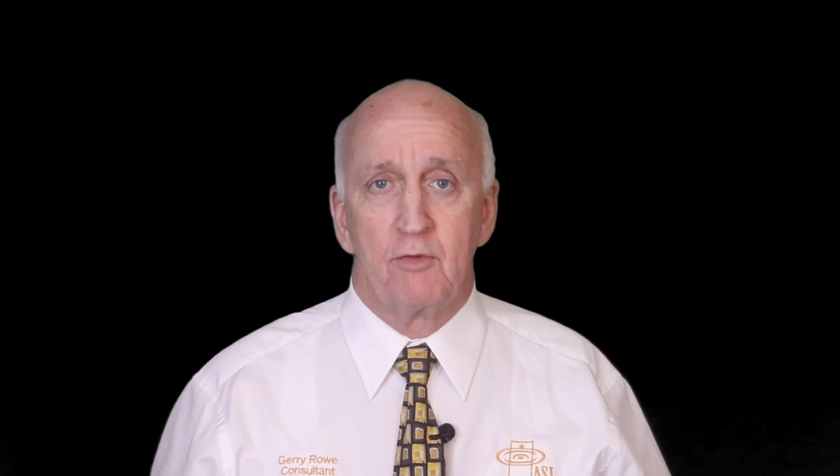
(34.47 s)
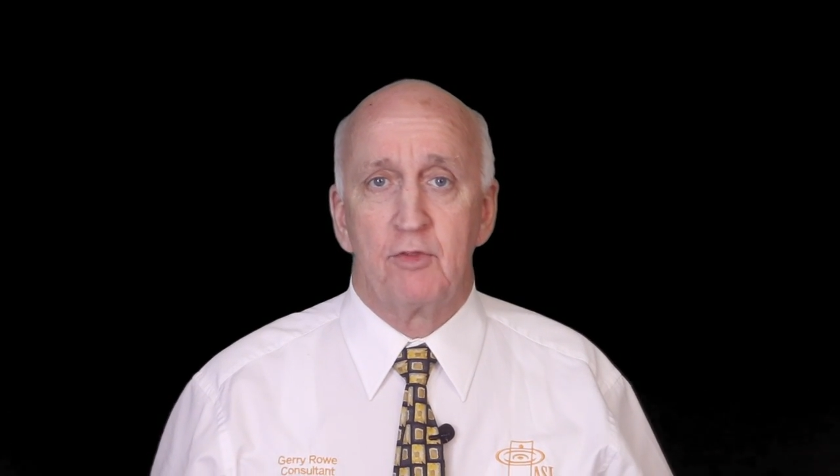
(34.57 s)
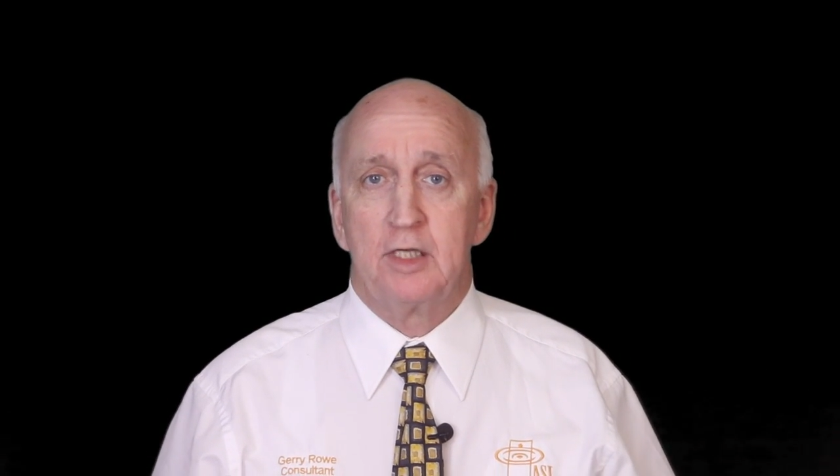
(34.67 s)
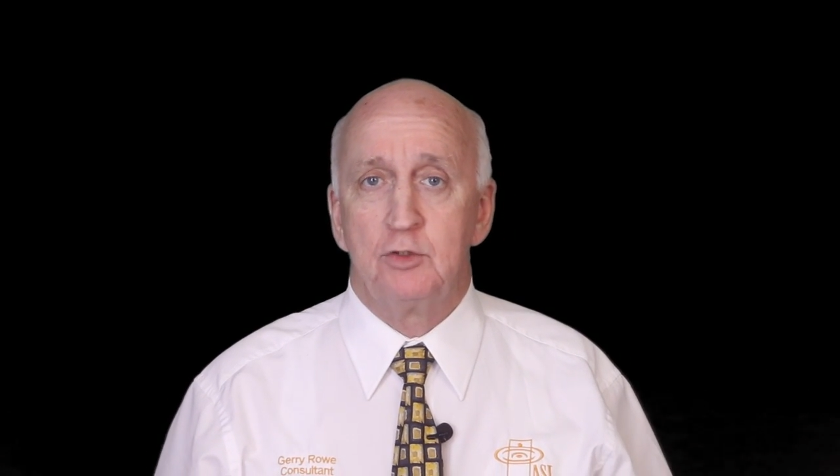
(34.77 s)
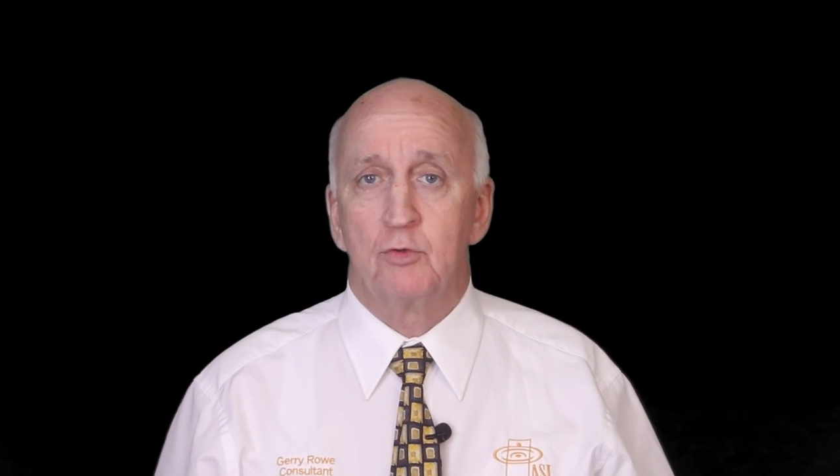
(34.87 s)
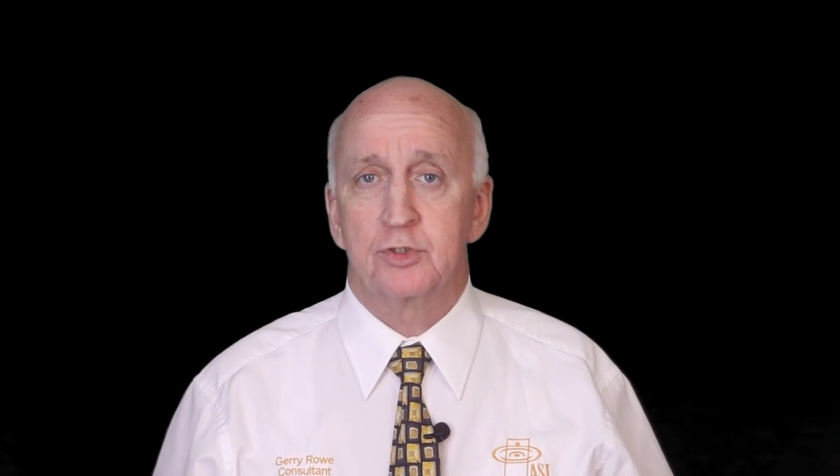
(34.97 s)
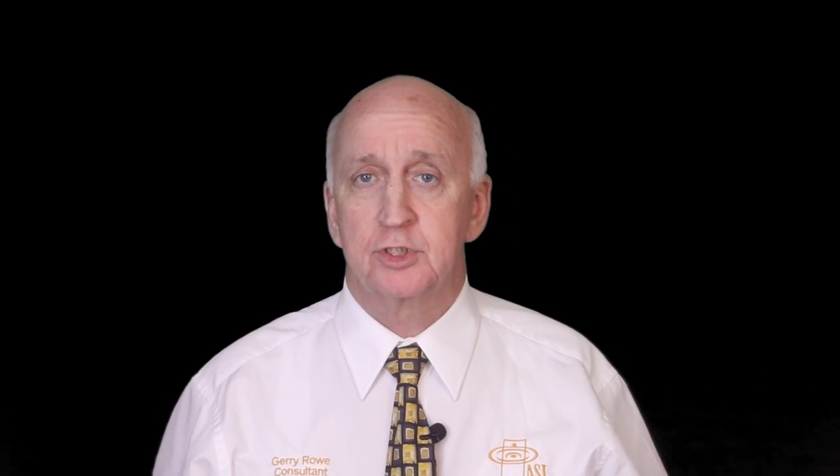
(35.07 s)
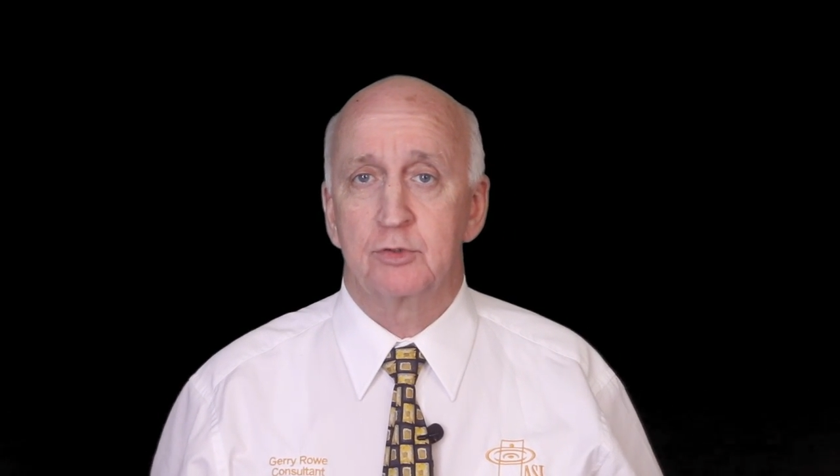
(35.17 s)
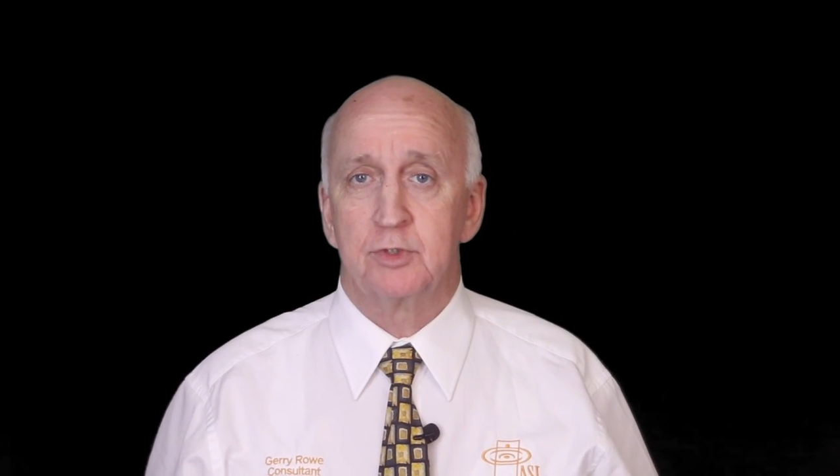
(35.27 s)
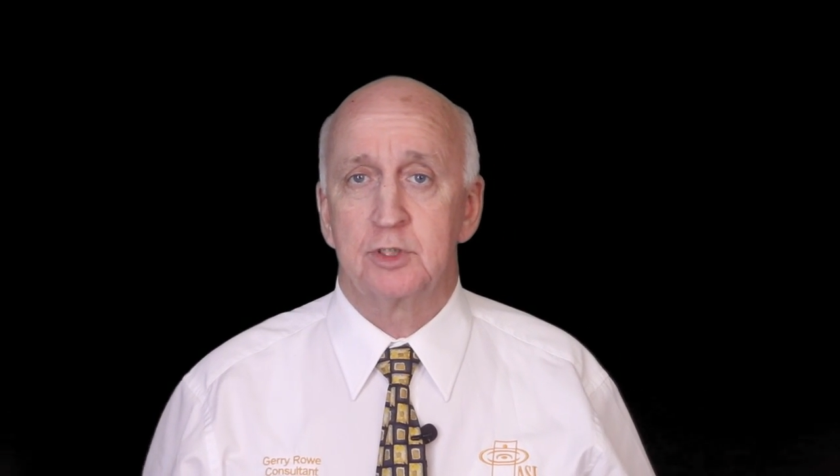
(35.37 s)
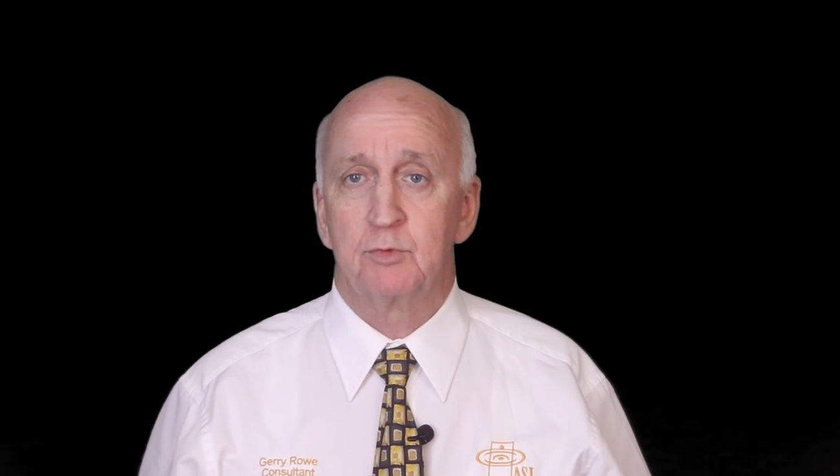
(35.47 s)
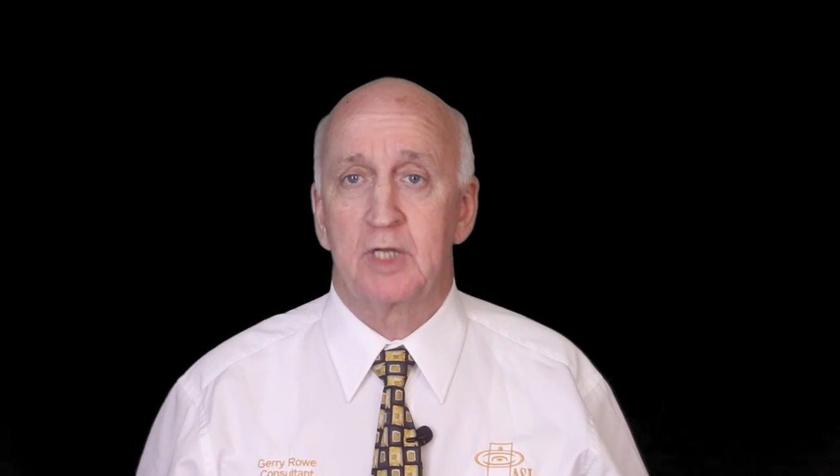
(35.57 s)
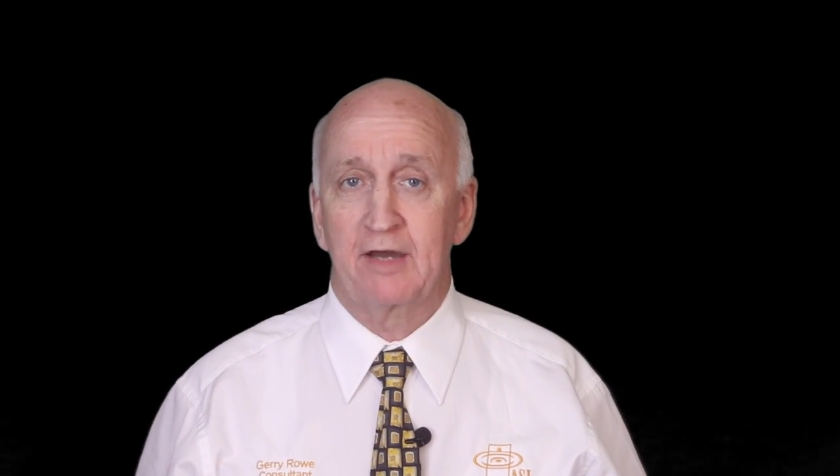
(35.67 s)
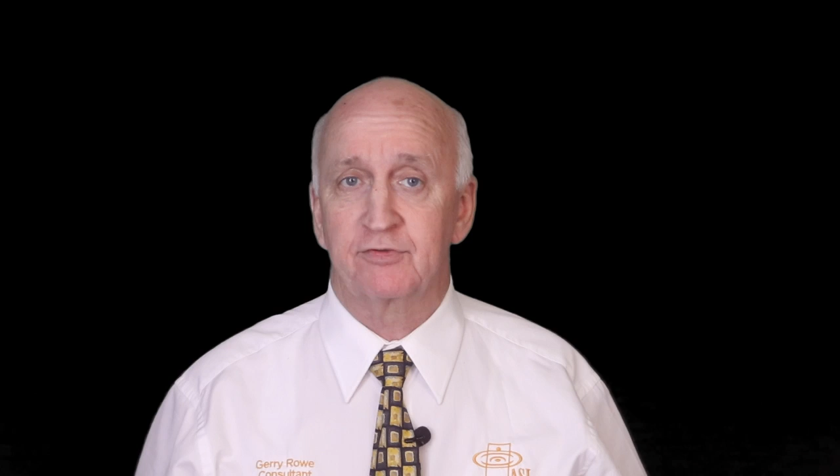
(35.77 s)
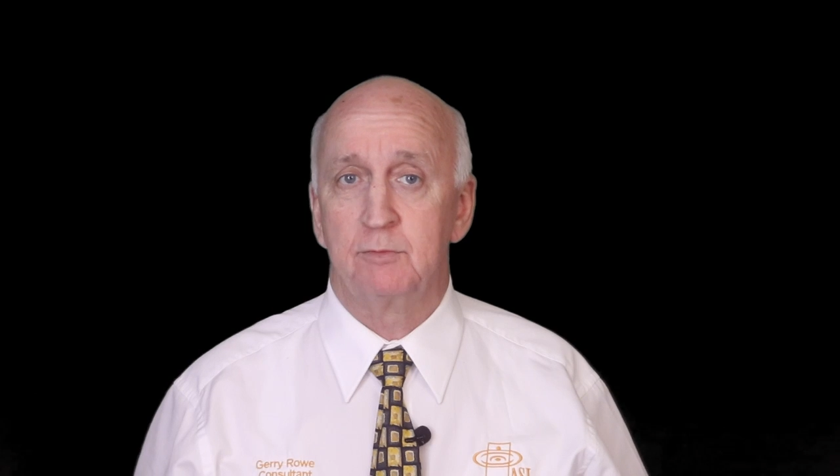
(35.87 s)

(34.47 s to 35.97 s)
then your sewage would have